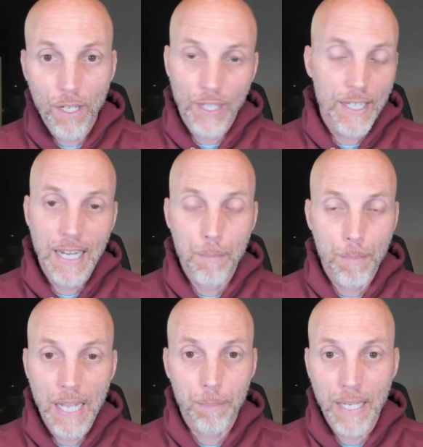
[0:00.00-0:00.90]
They didn't have
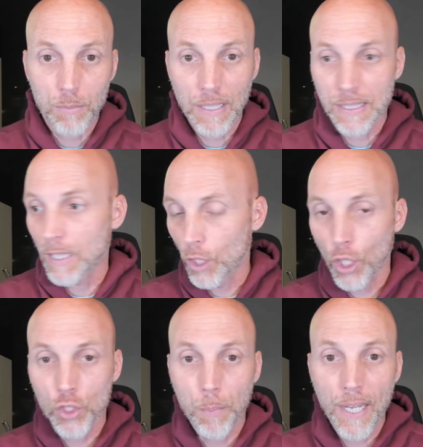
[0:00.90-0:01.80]
backpacks back then,
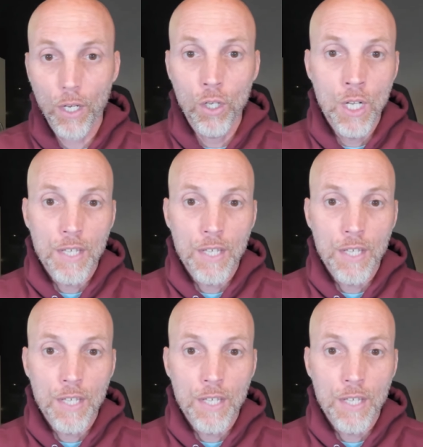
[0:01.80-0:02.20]
lunch pail.